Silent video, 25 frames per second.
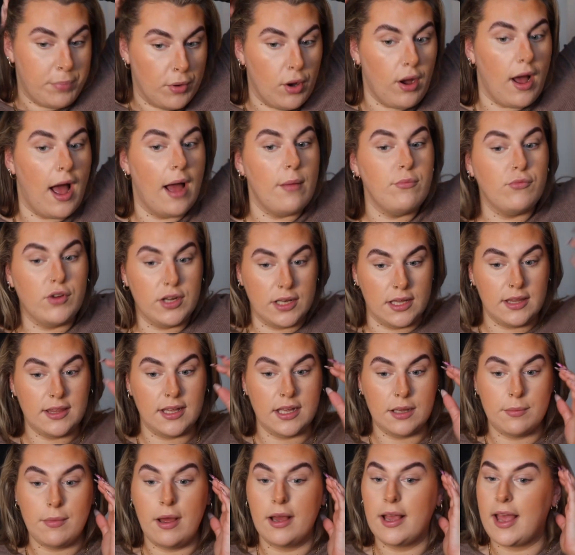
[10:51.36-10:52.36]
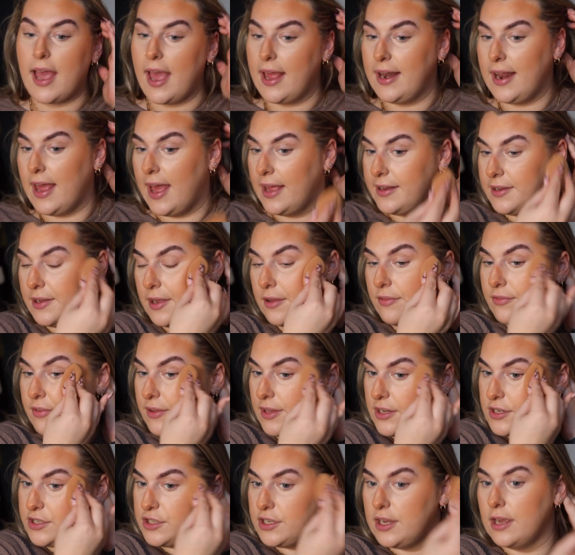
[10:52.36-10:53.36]
But I'm really thinking about getting an editor for
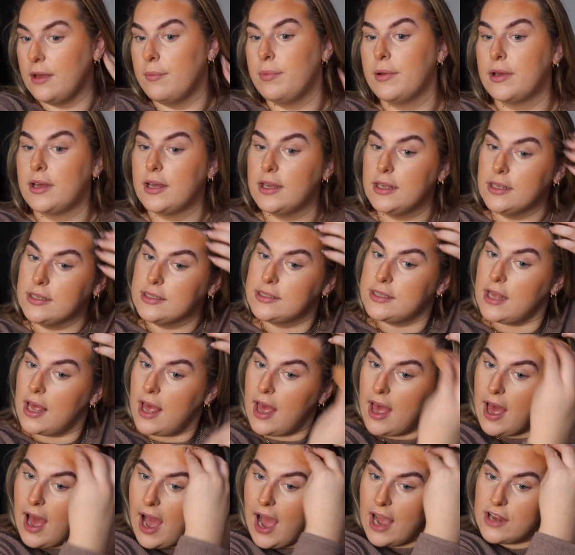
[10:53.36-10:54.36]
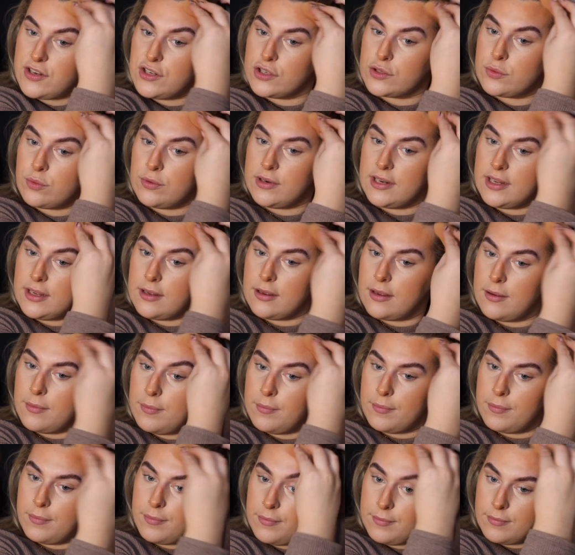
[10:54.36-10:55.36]
this year because I just want to
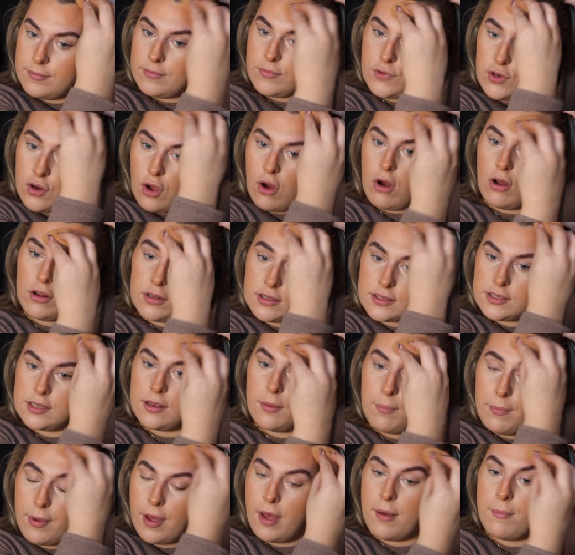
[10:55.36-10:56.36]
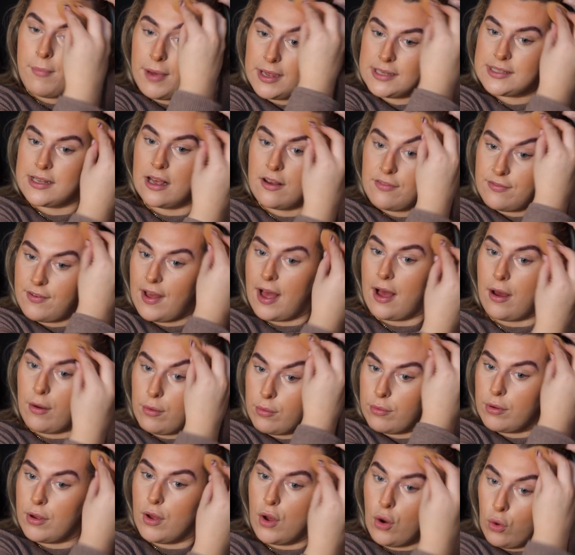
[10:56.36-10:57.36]
not burn myself
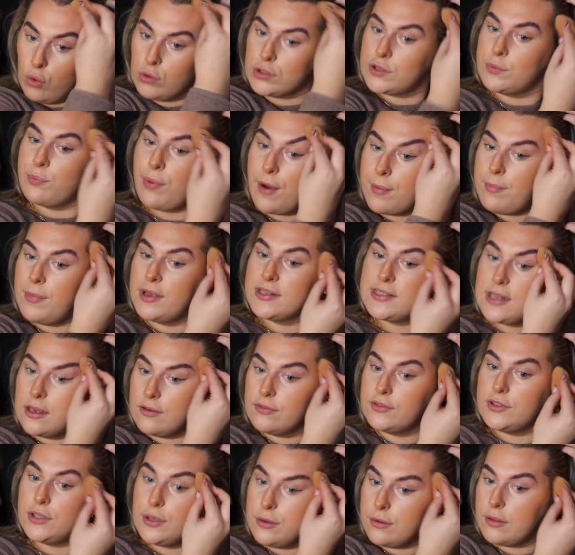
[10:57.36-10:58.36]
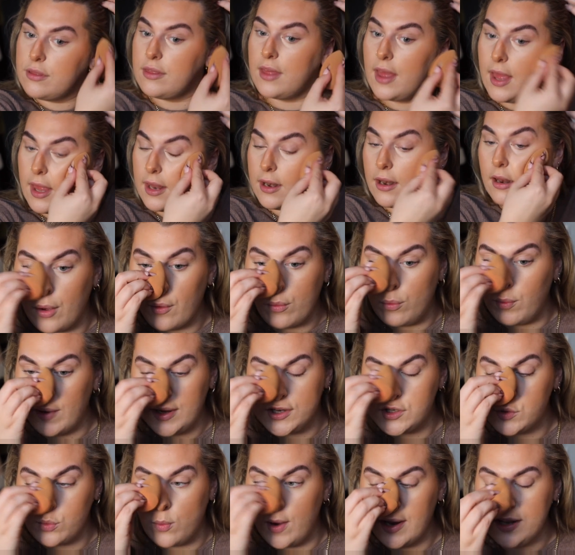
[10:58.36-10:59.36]
out or spread myself too thin,
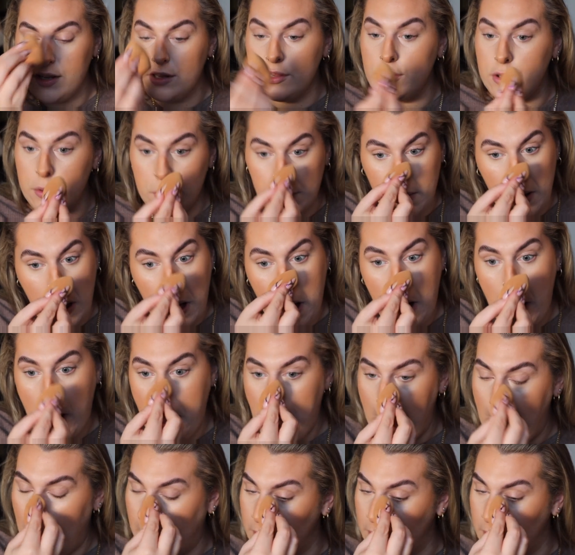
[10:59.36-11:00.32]
which when you are